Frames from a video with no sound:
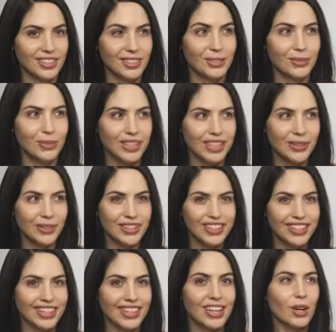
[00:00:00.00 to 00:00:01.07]
So really
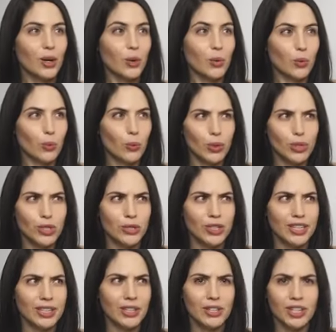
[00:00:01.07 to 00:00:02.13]
quickly, would you
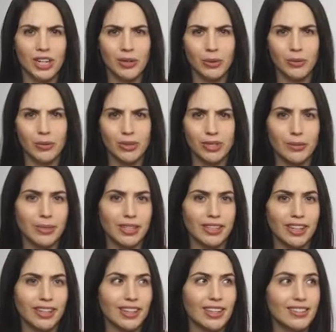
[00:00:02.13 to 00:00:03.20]
need the chain rule for something
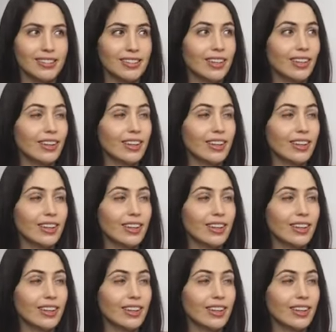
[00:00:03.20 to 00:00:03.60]
like this?